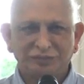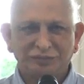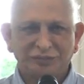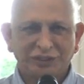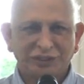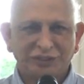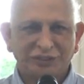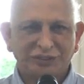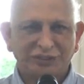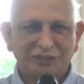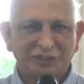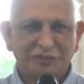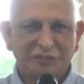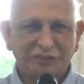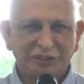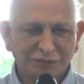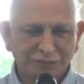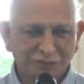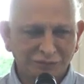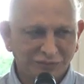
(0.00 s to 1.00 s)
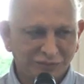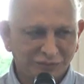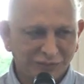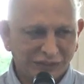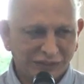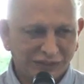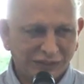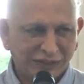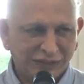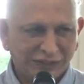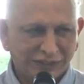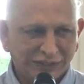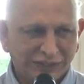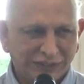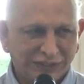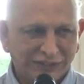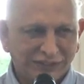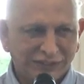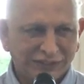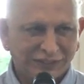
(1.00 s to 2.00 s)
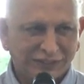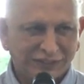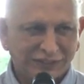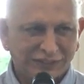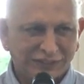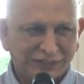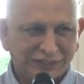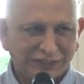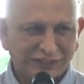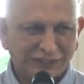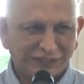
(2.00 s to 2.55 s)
When you say Vam, the